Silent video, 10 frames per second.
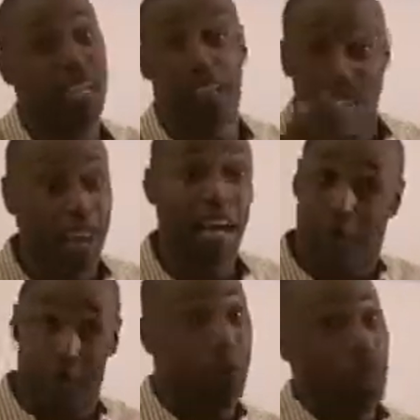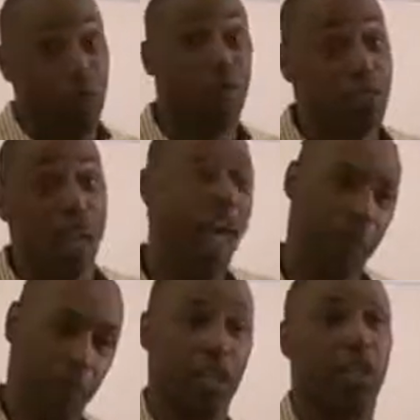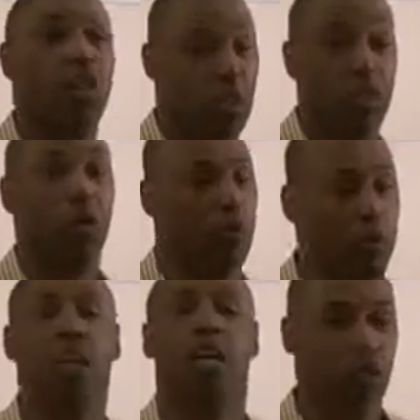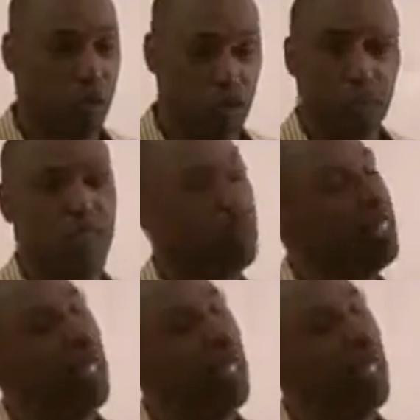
It looks like big old giant picking on little old you. So trust me,